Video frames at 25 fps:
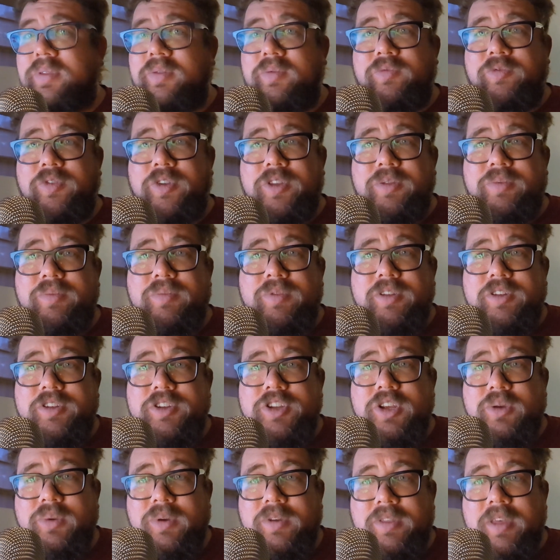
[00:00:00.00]
for the
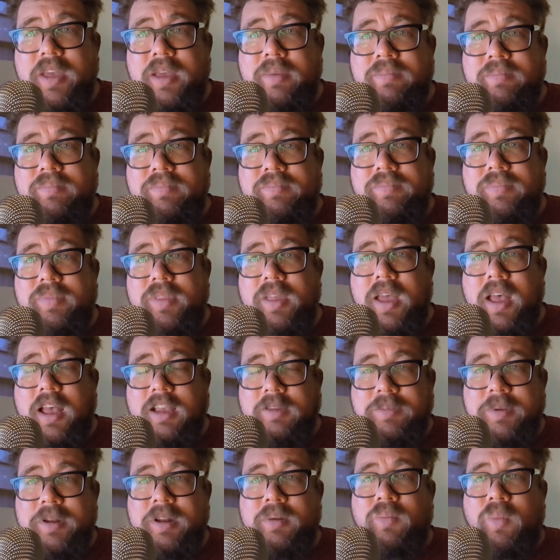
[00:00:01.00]
two of them, the
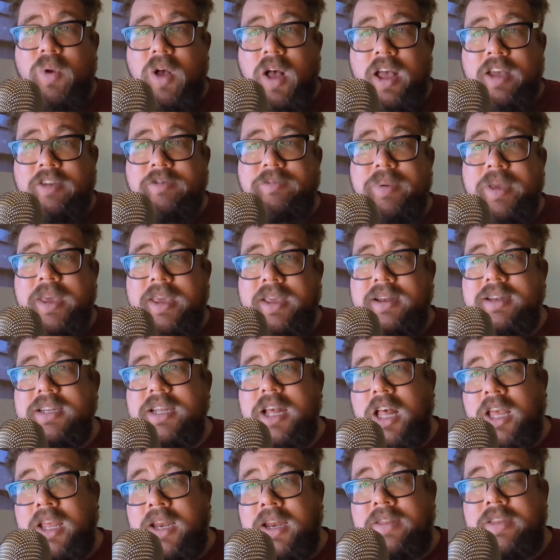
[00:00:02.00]
husband and wife being
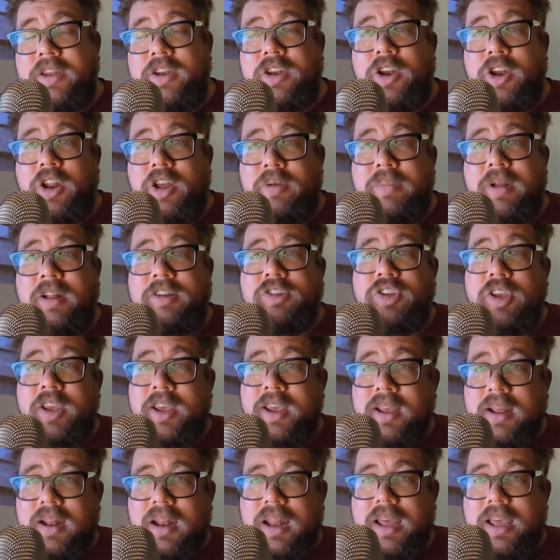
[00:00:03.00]
Italian, they don't know much
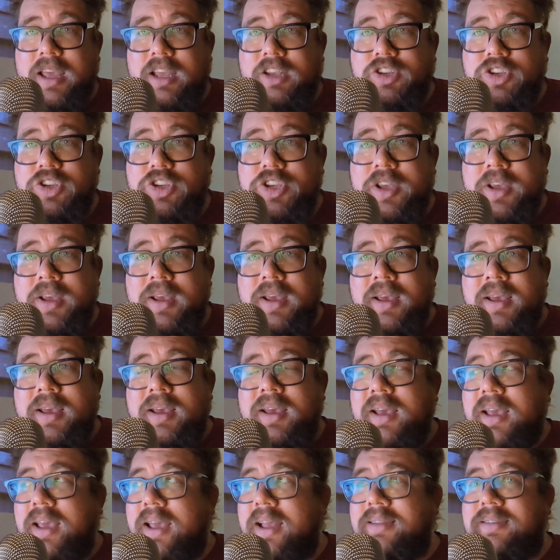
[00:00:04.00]
English,
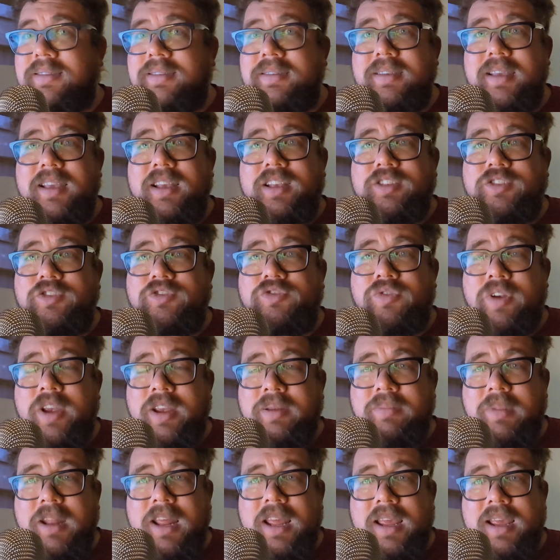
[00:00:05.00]
it's
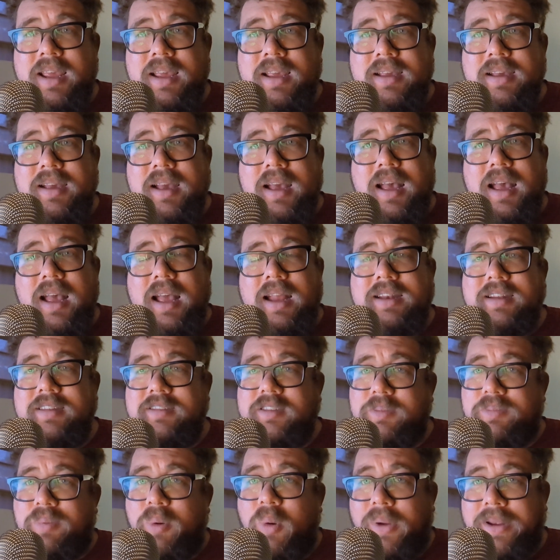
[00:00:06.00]
extremely
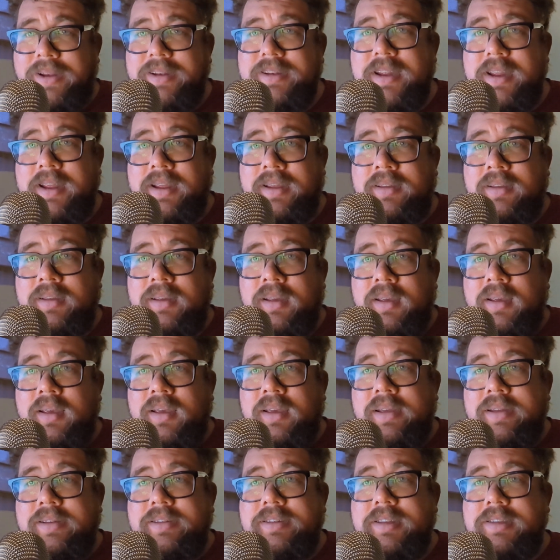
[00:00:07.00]
disappointing
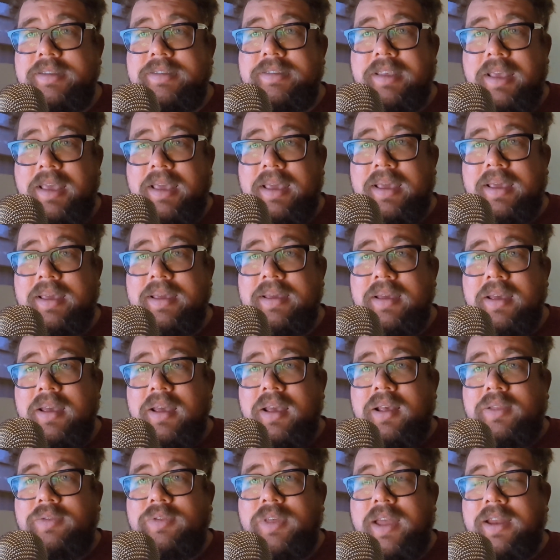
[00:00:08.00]
to see
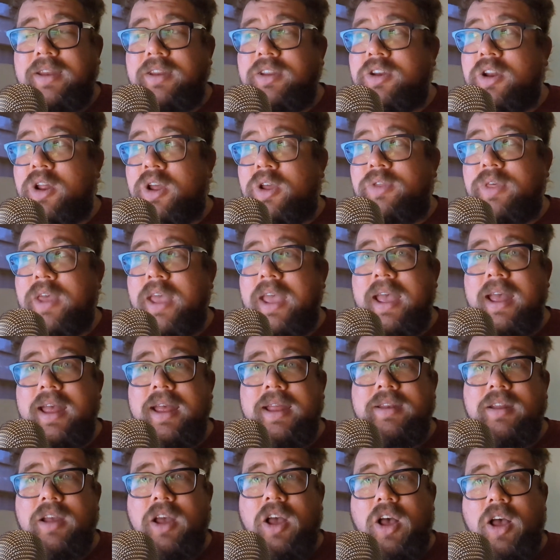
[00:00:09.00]
that, you know, they
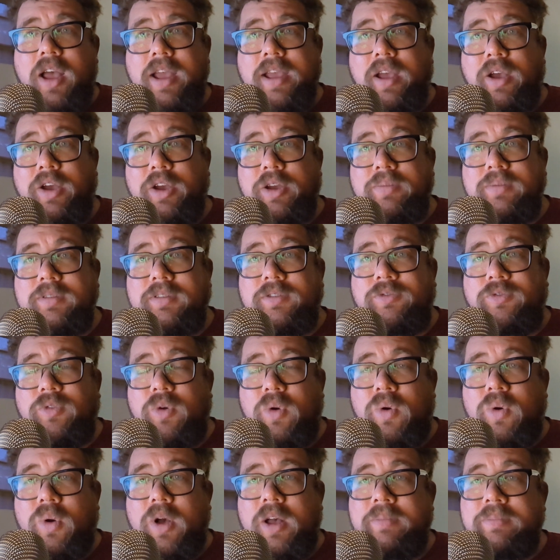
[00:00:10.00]
had high hopes
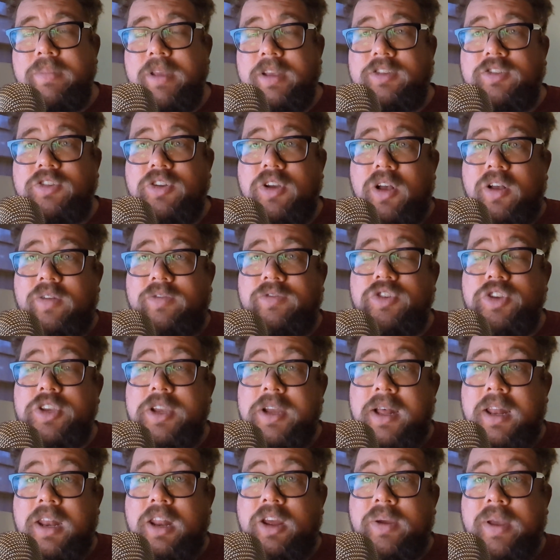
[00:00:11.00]
for a mixture of
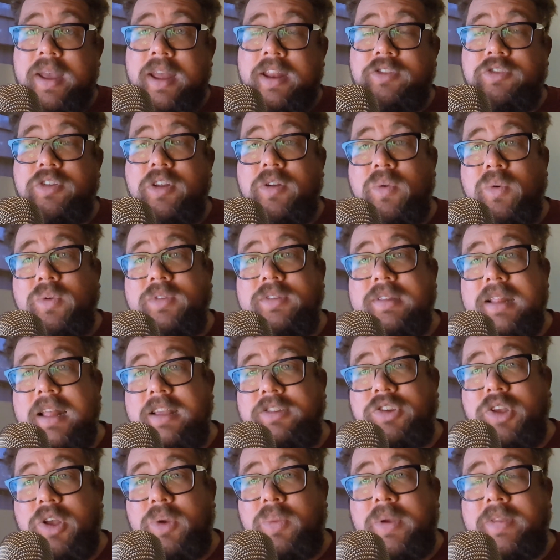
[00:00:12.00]
Giallo and General
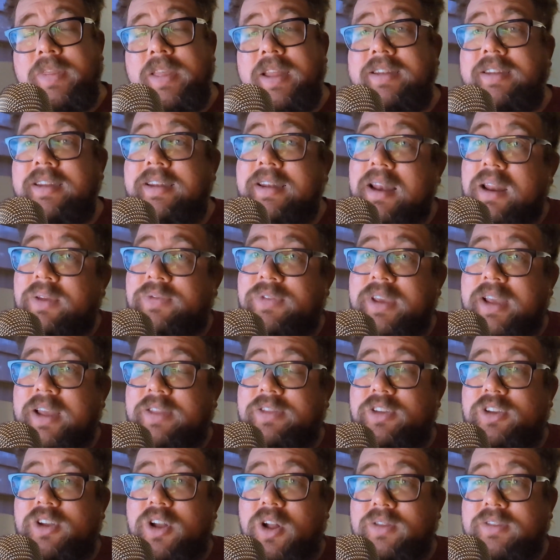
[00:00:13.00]
Slasher when they didn't even
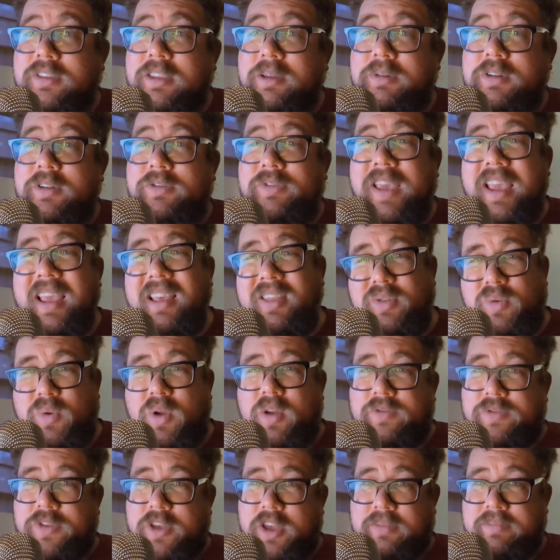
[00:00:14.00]
get the concept of either
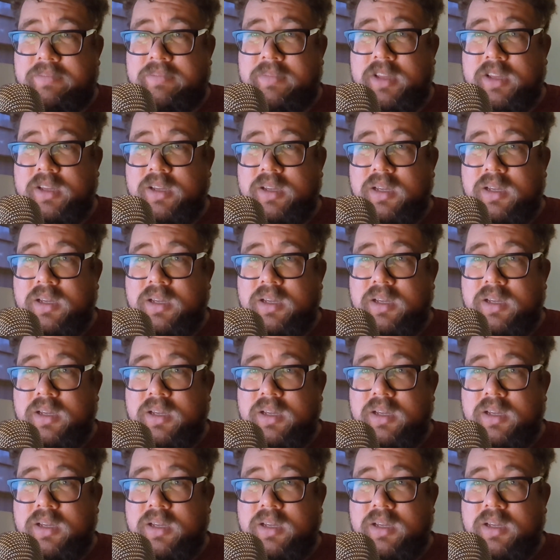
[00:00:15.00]
of them.